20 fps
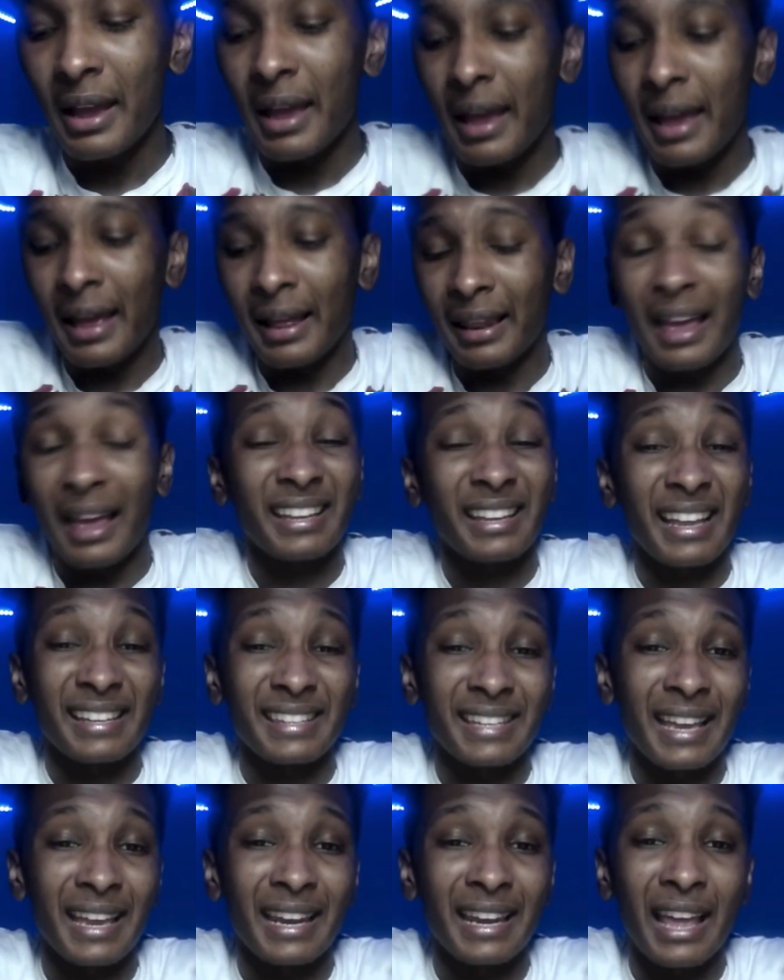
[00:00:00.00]
And like I
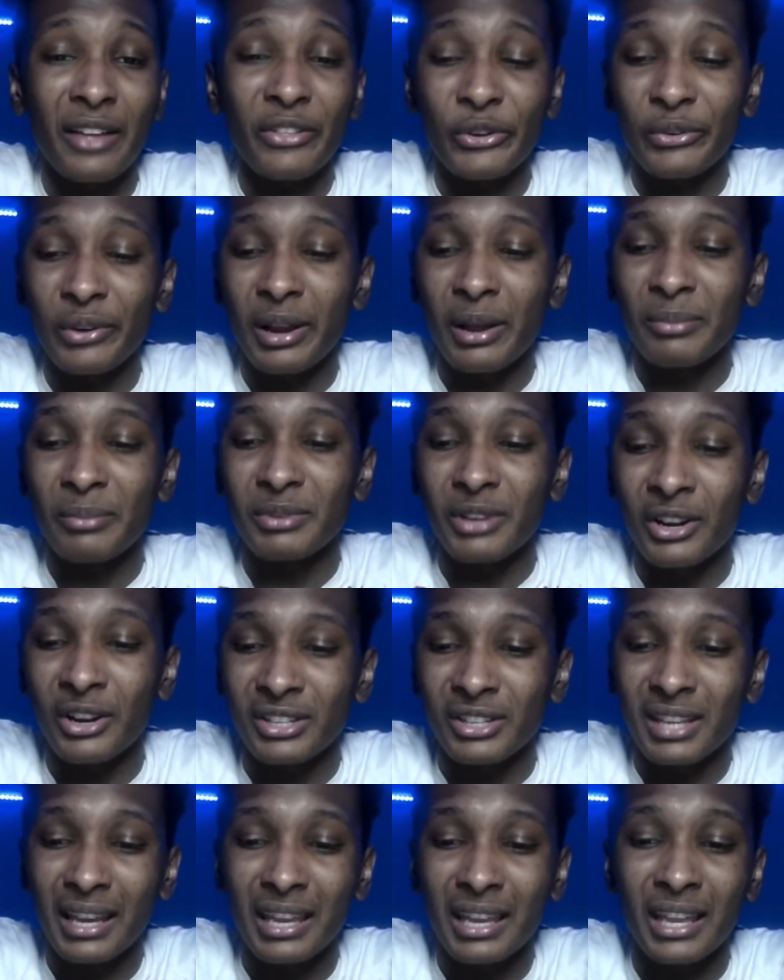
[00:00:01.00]
said, now the Rams are
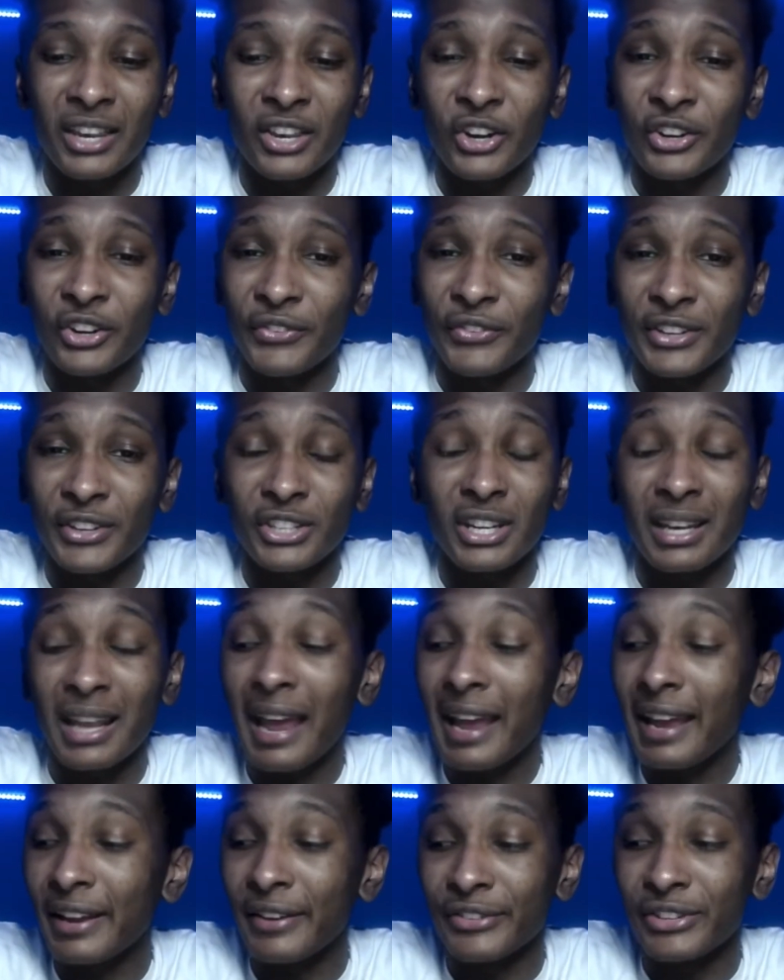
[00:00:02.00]
second in their division. And
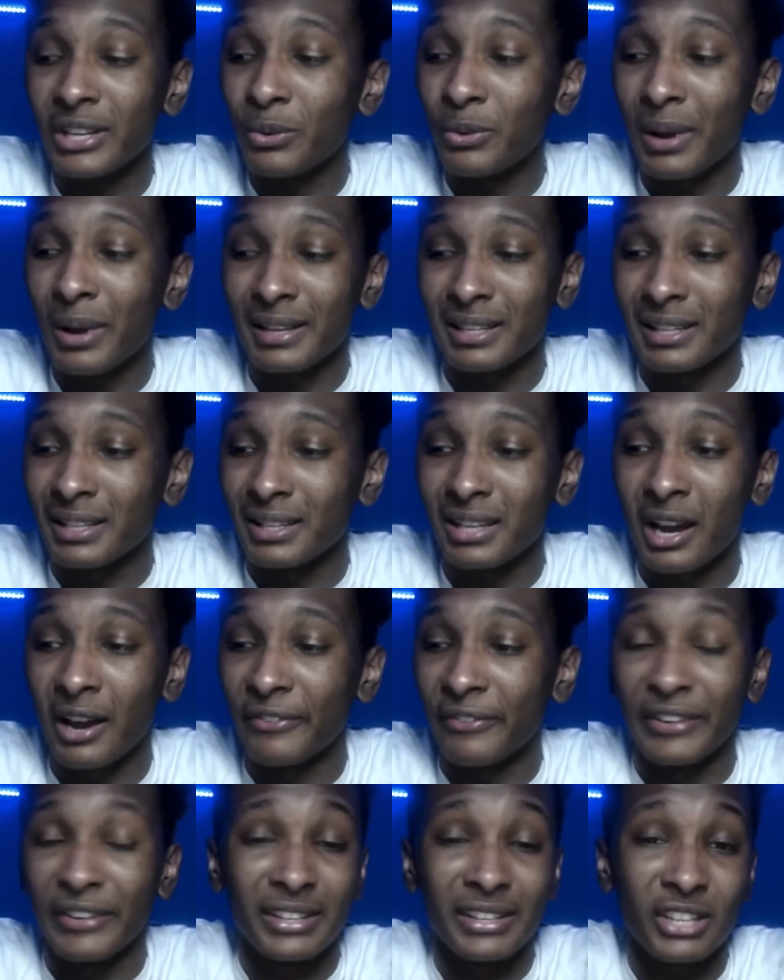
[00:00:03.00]
that NFC West is
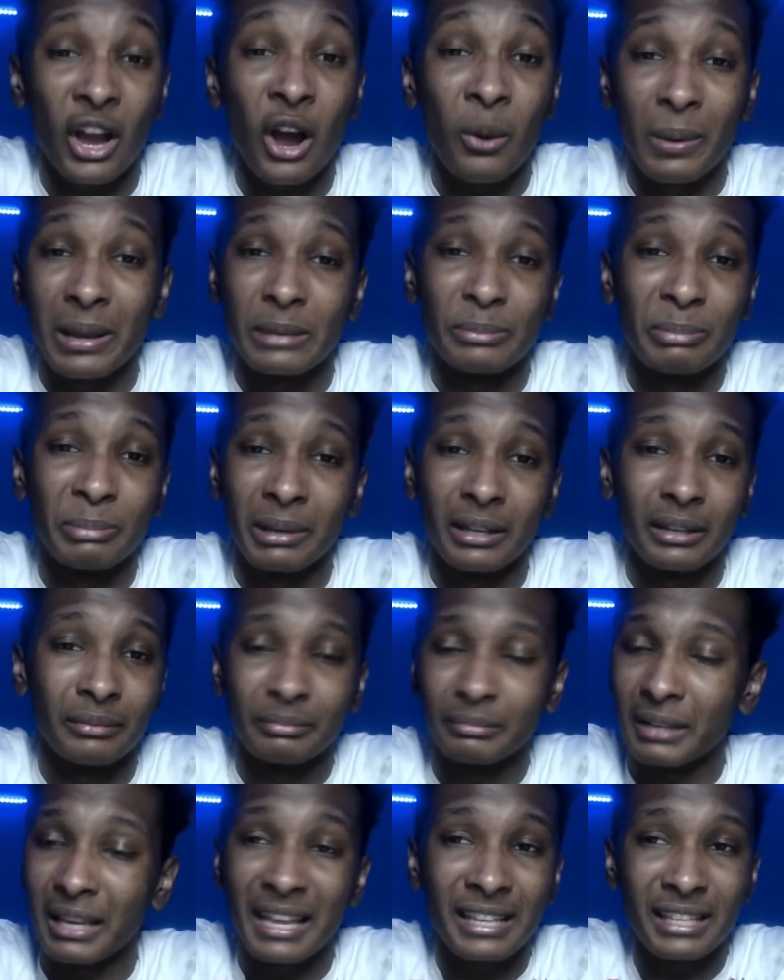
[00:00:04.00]
tough. It's always been.
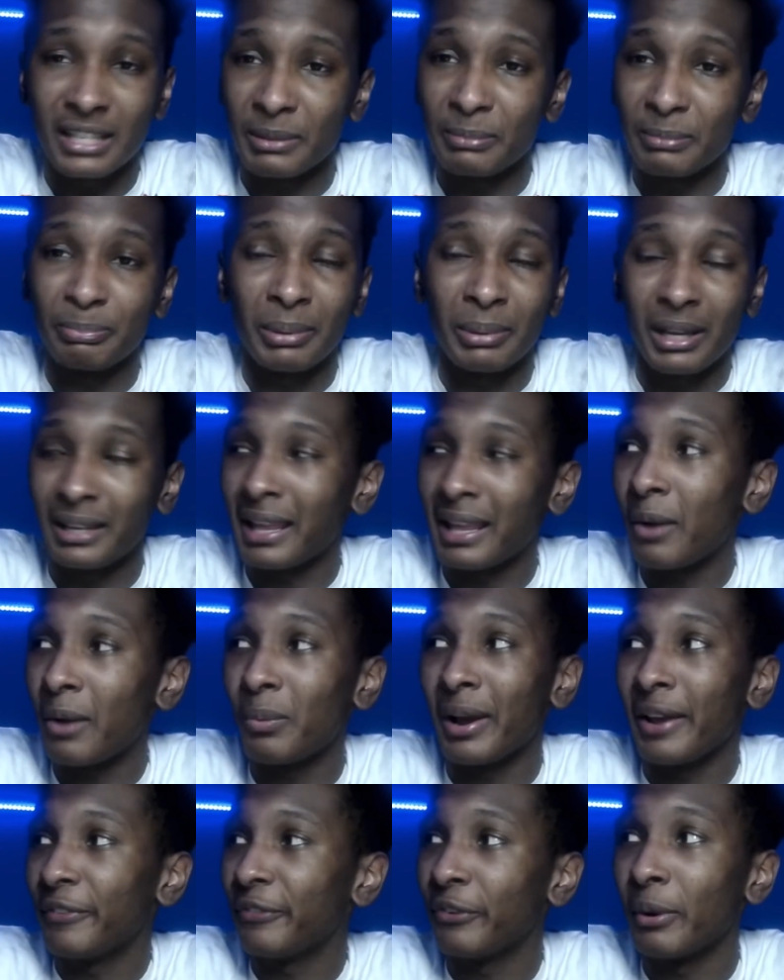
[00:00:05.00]
It's been that
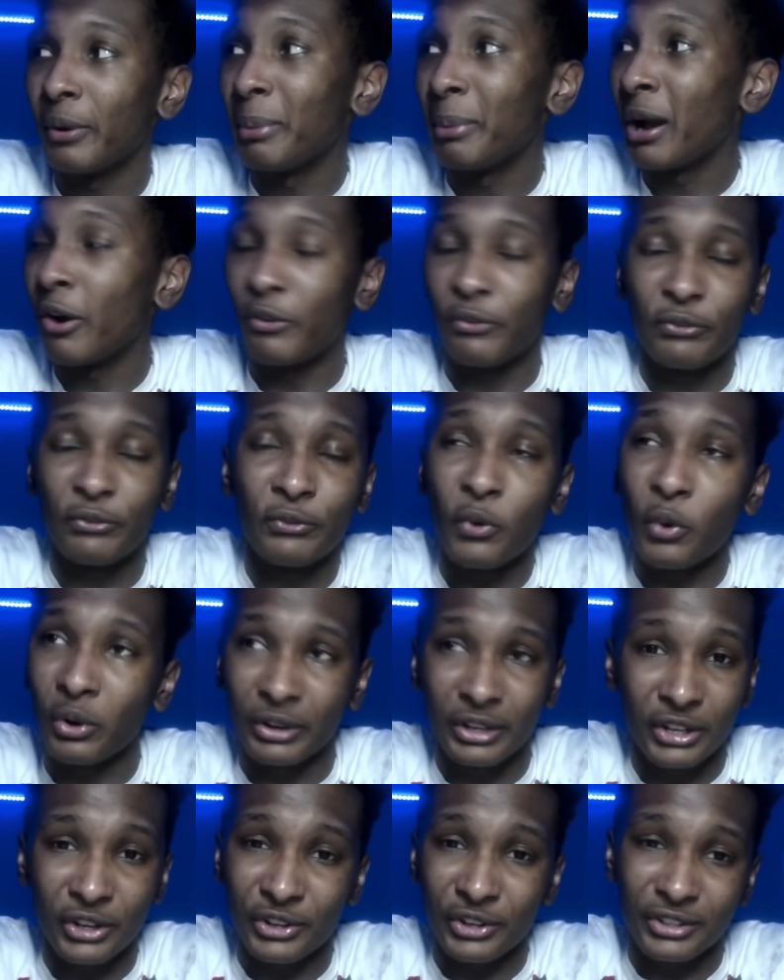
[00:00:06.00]
way for about 4
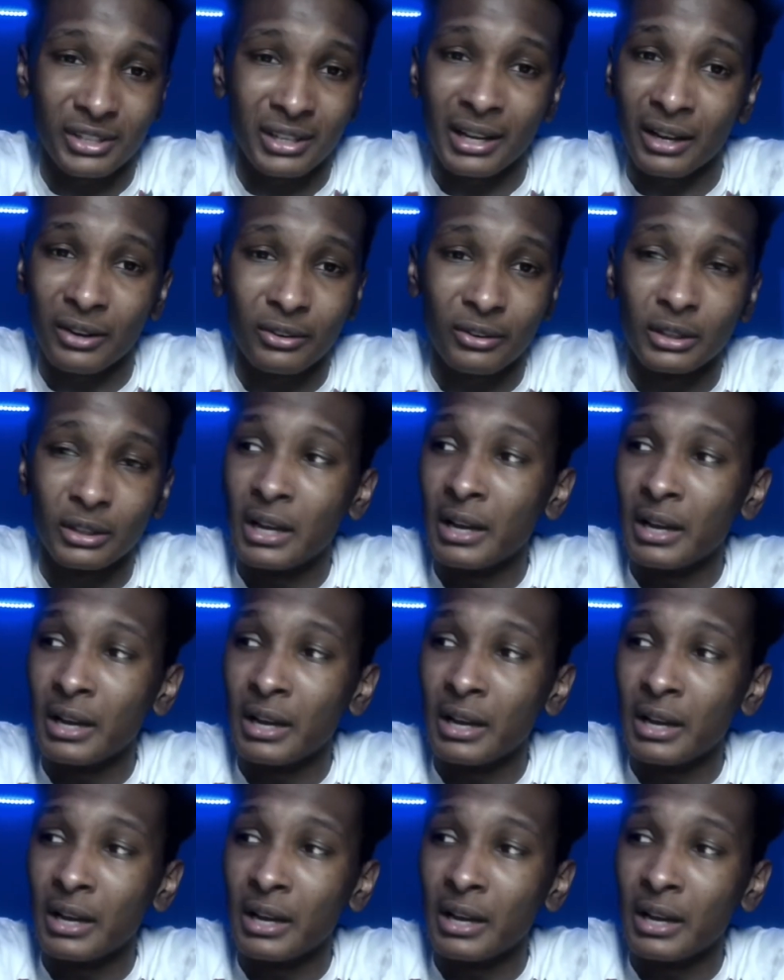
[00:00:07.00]
years now.